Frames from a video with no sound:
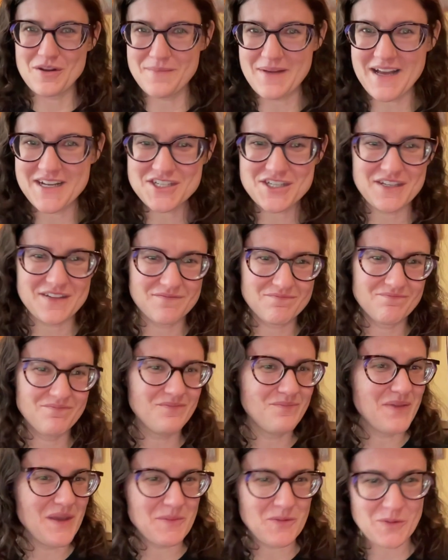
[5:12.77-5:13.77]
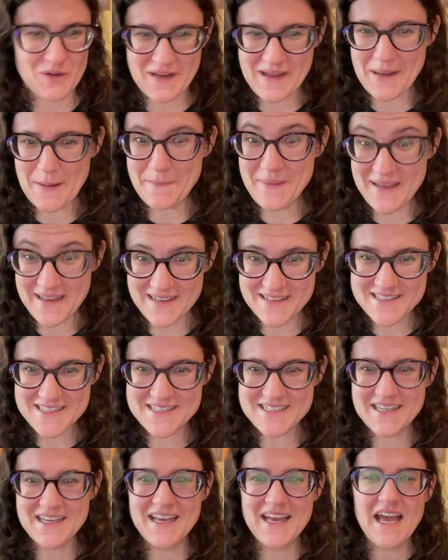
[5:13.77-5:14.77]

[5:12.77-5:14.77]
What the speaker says: imagine people were kind of pissed.